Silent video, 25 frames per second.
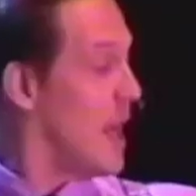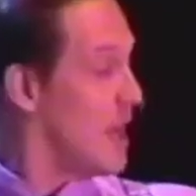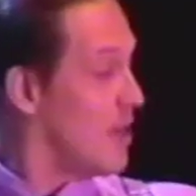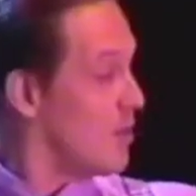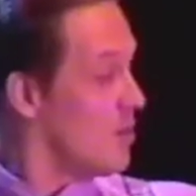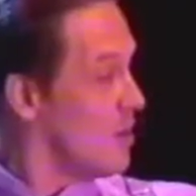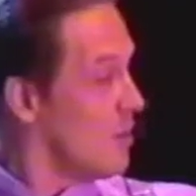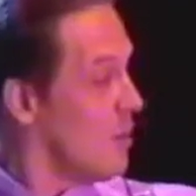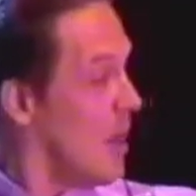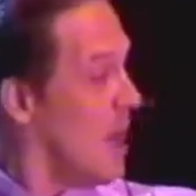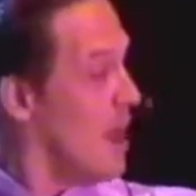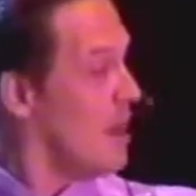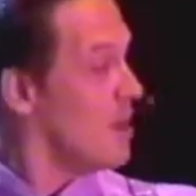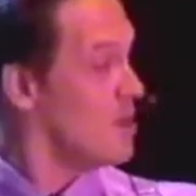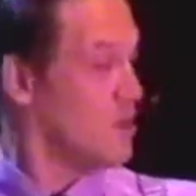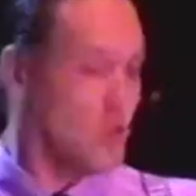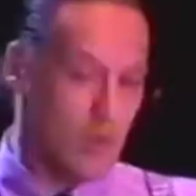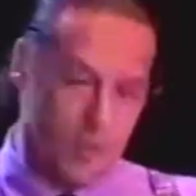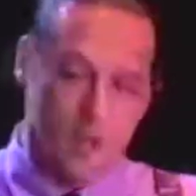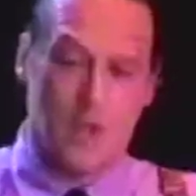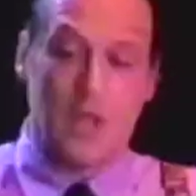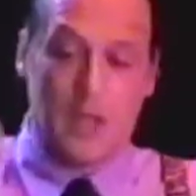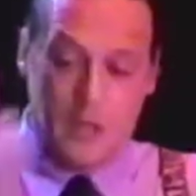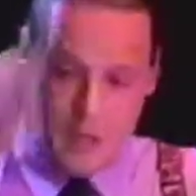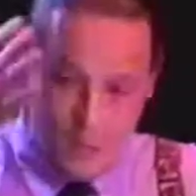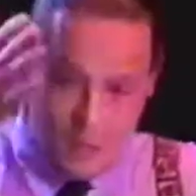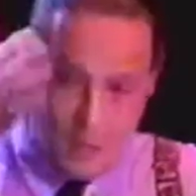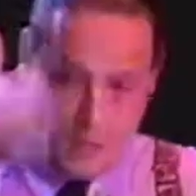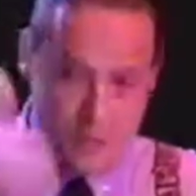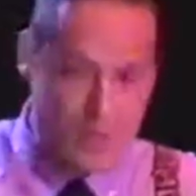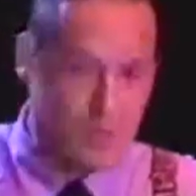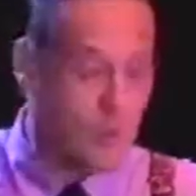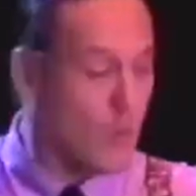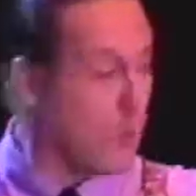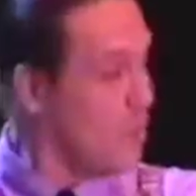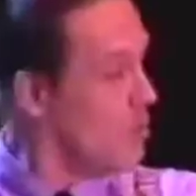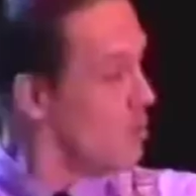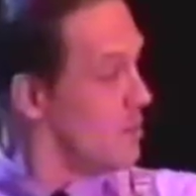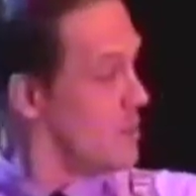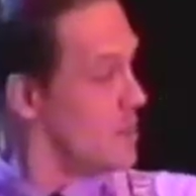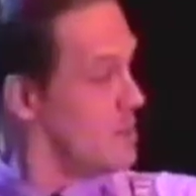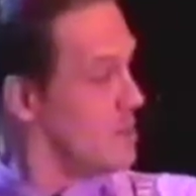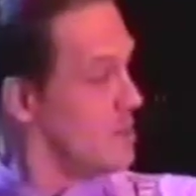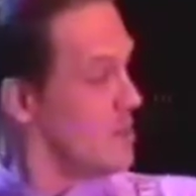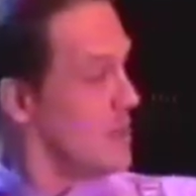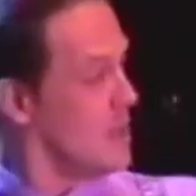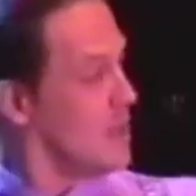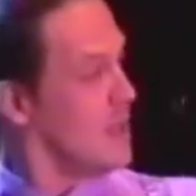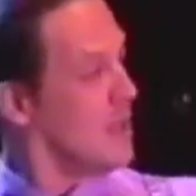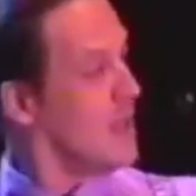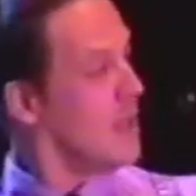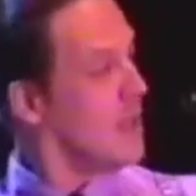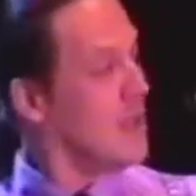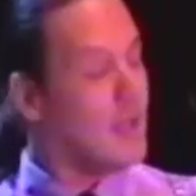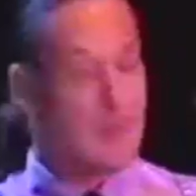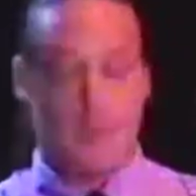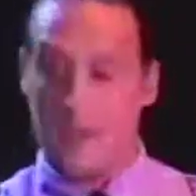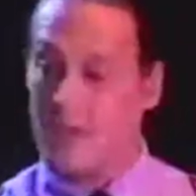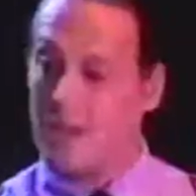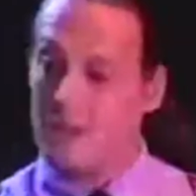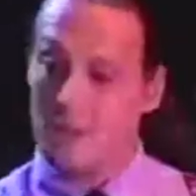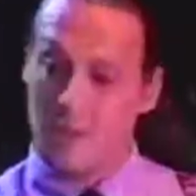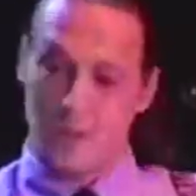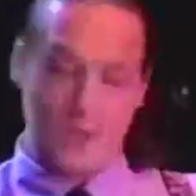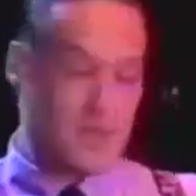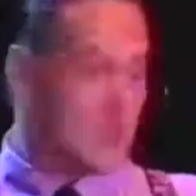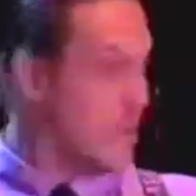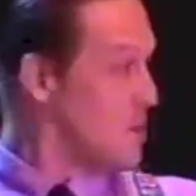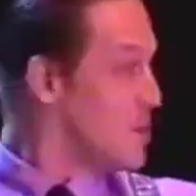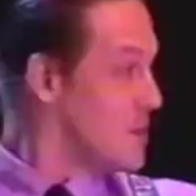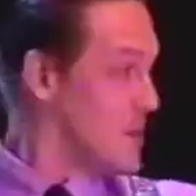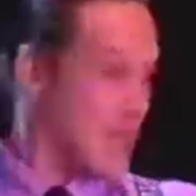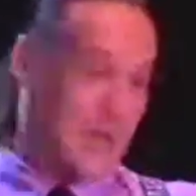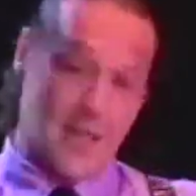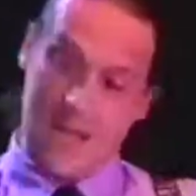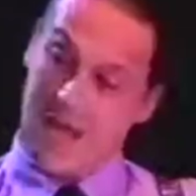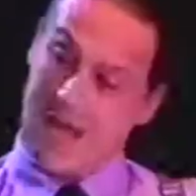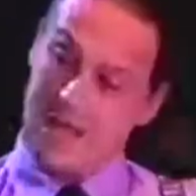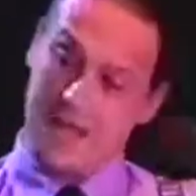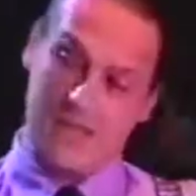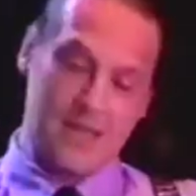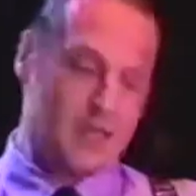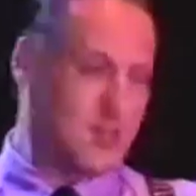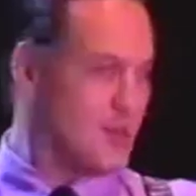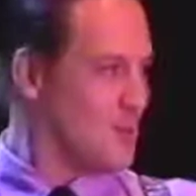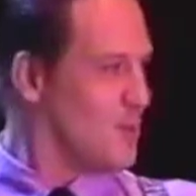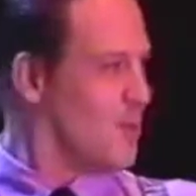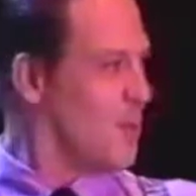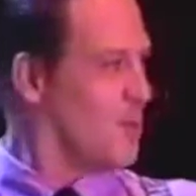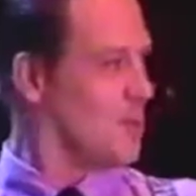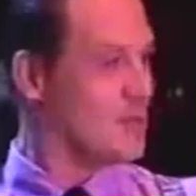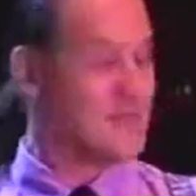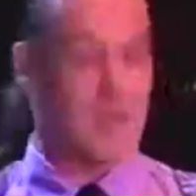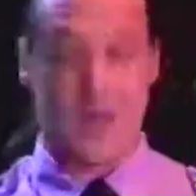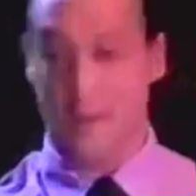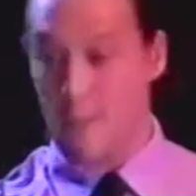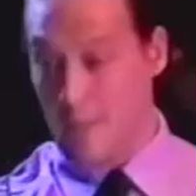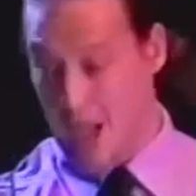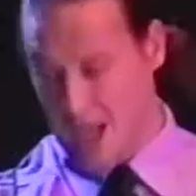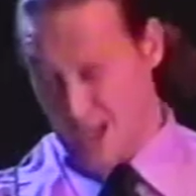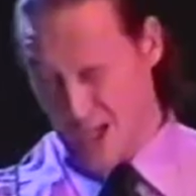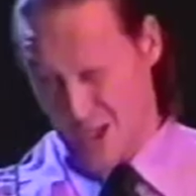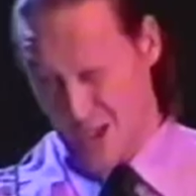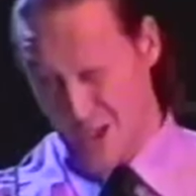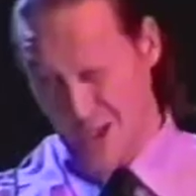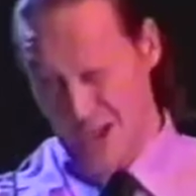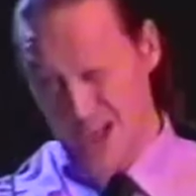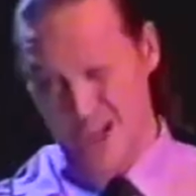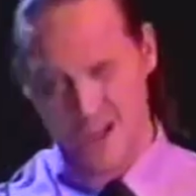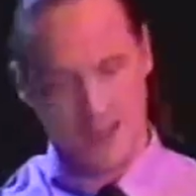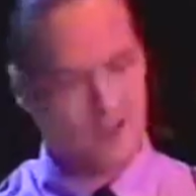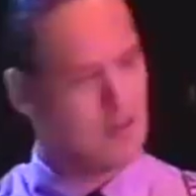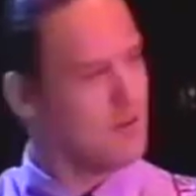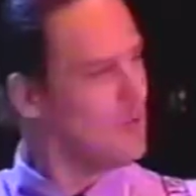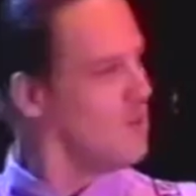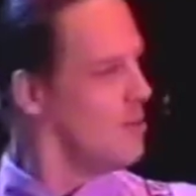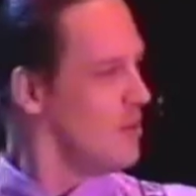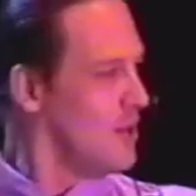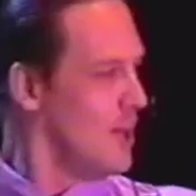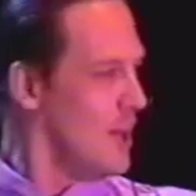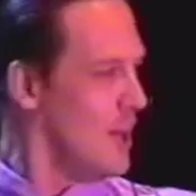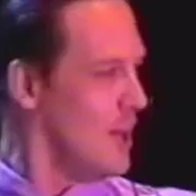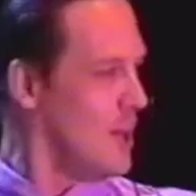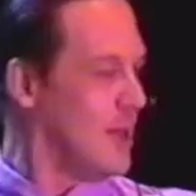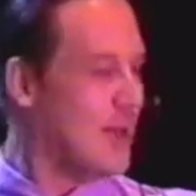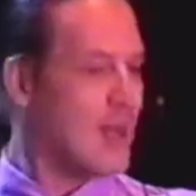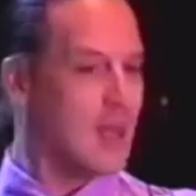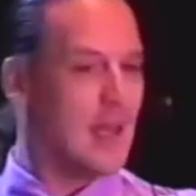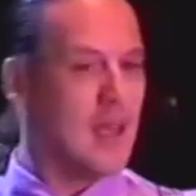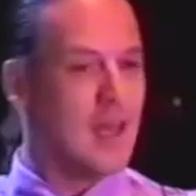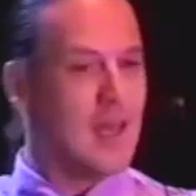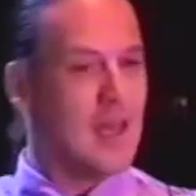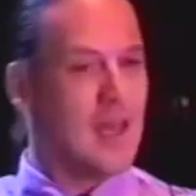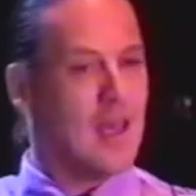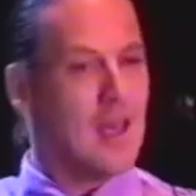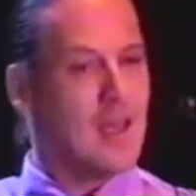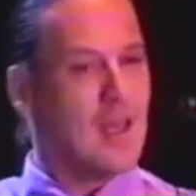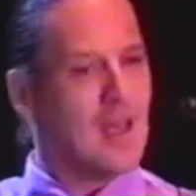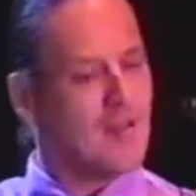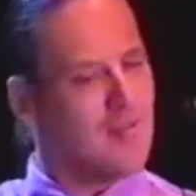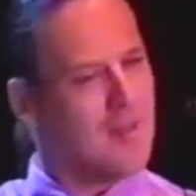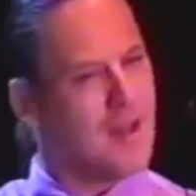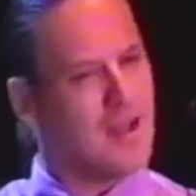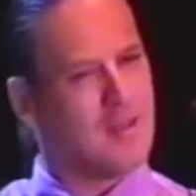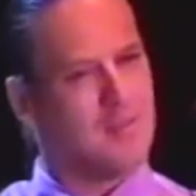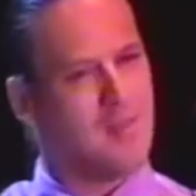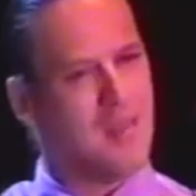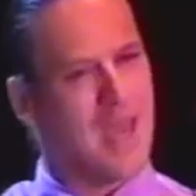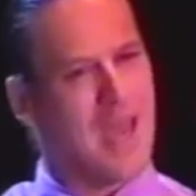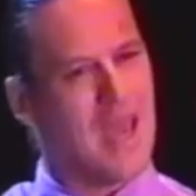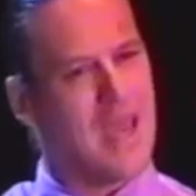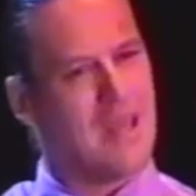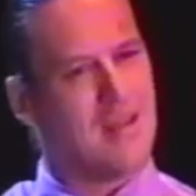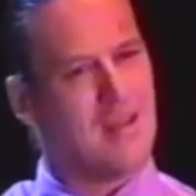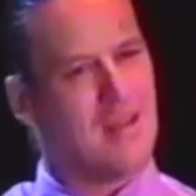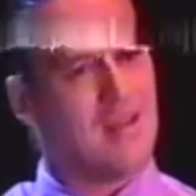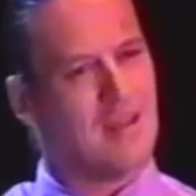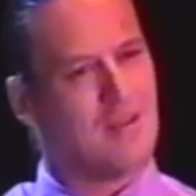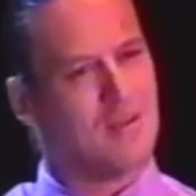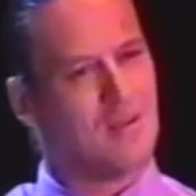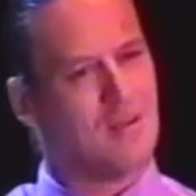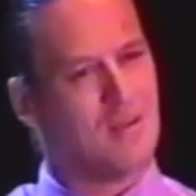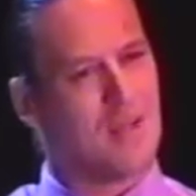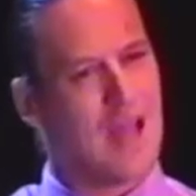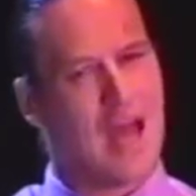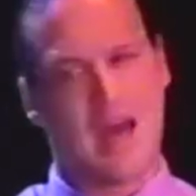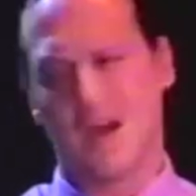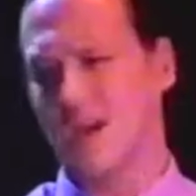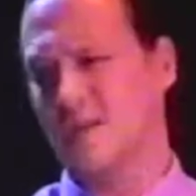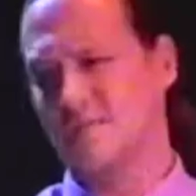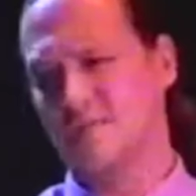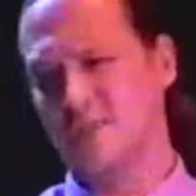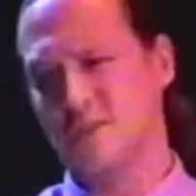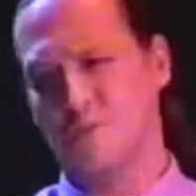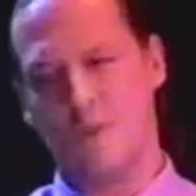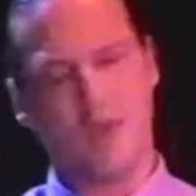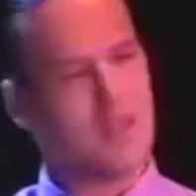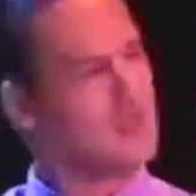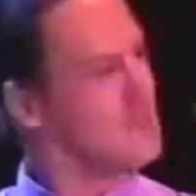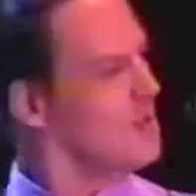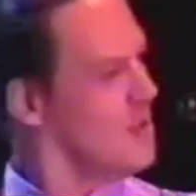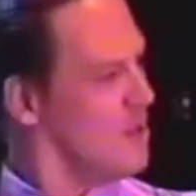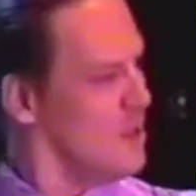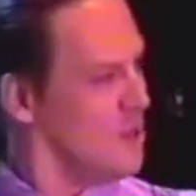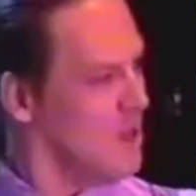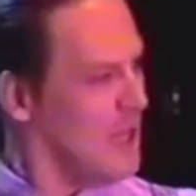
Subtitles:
Raquel Welch, or there was a wall between. There was a hut in the wall, so I'm like looting through there. And I felt bad, and I thought, ach, if she wants to